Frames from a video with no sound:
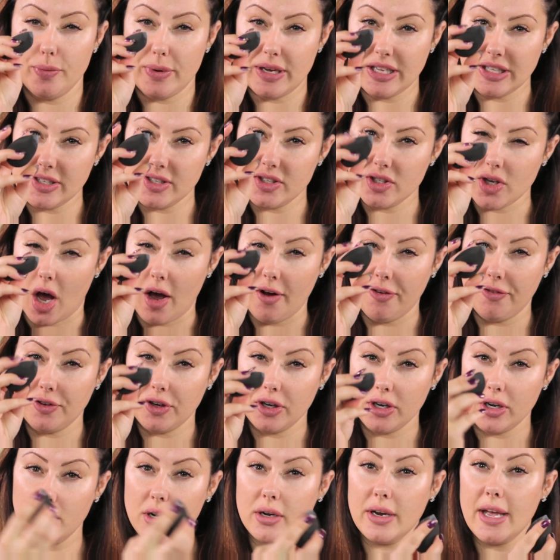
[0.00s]
bit
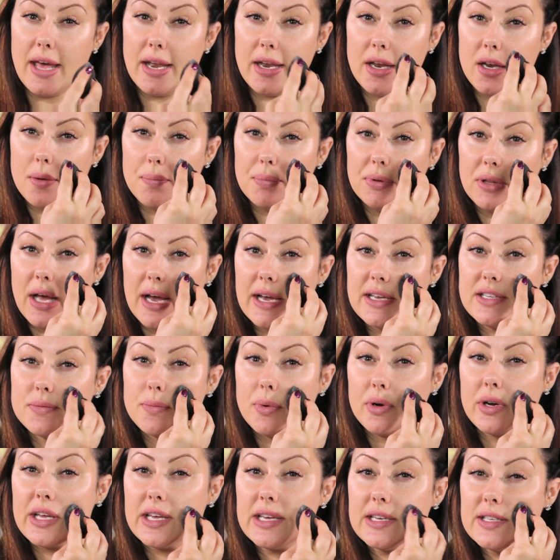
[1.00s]
softer and it applies
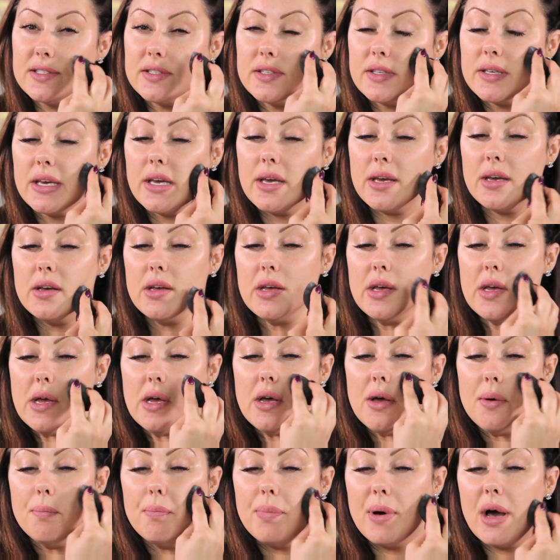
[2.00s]
more easily.
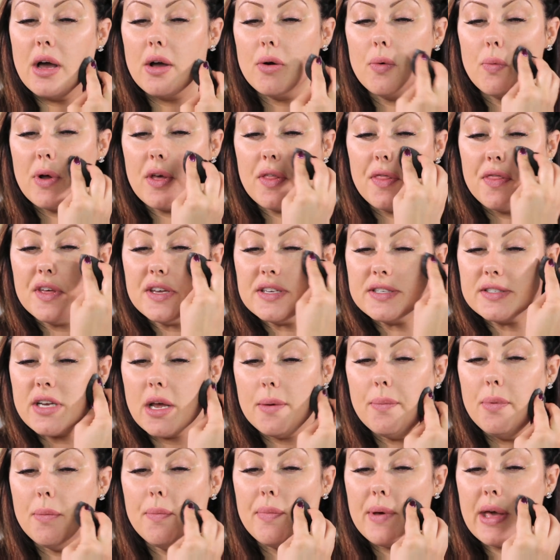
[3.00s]
But with this
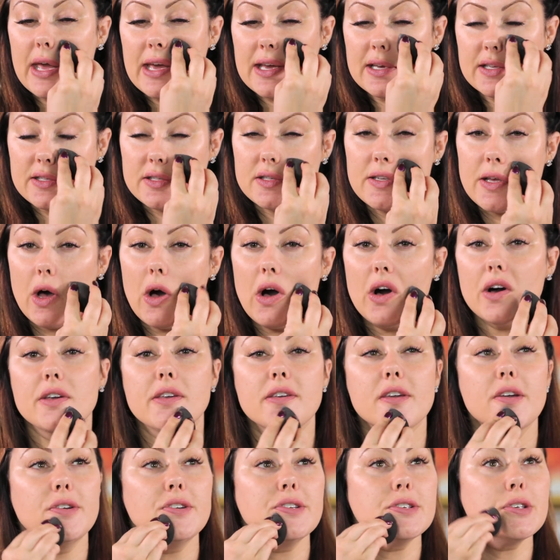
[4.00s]
type of base, all
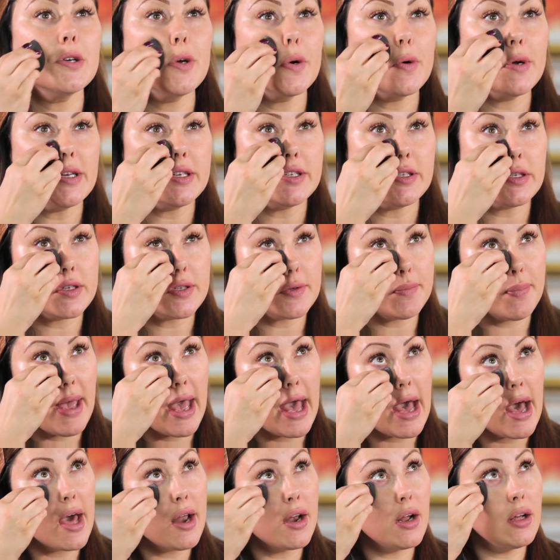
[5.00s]
you do is just
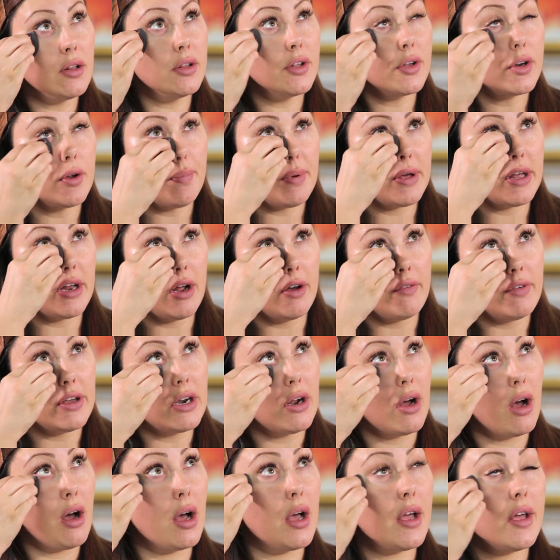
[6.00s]
pat a little bit of
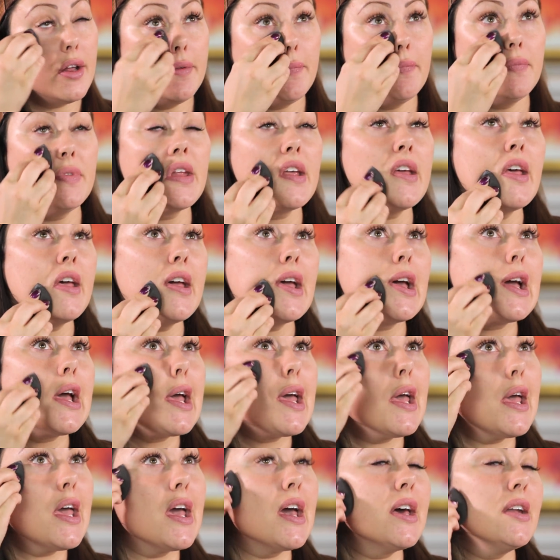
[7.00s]
it on
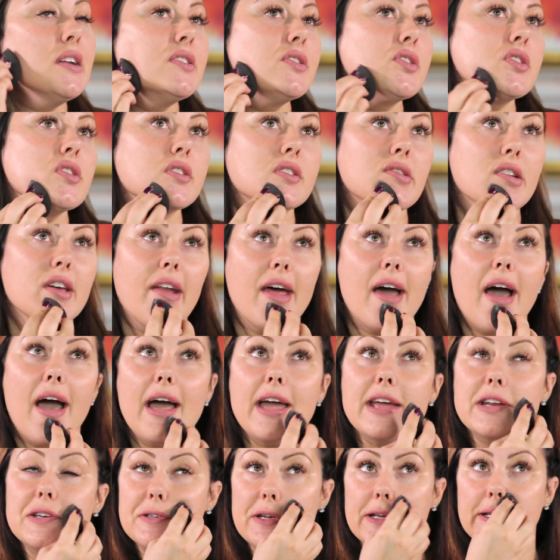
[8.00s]
and it's just gonna
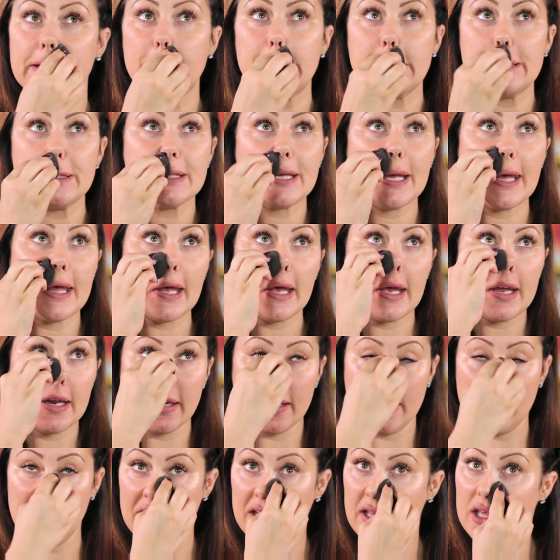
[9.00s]
hydrate the
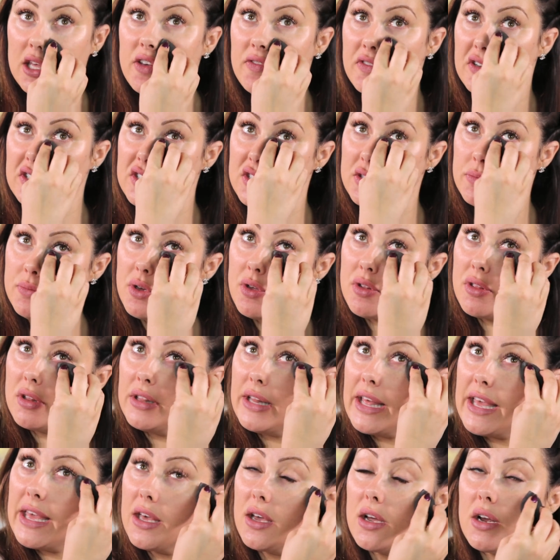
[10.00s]
skin, give a smooth
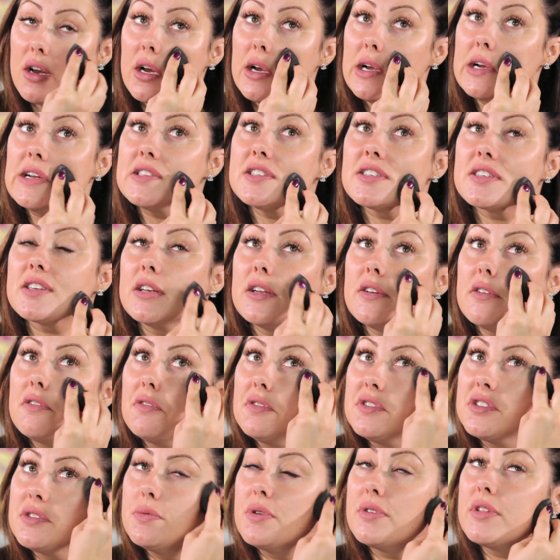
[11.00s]
layer, it's gonna
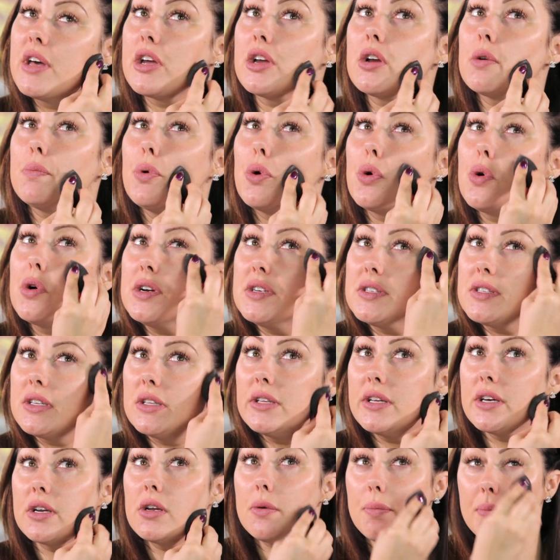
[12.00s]
smooth out your pores a
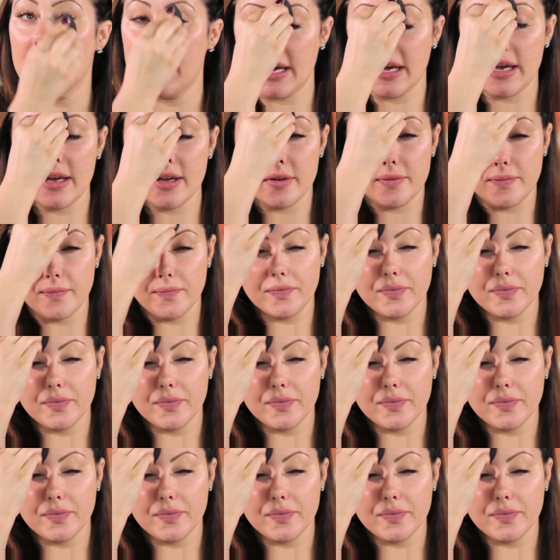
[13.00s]
little bit.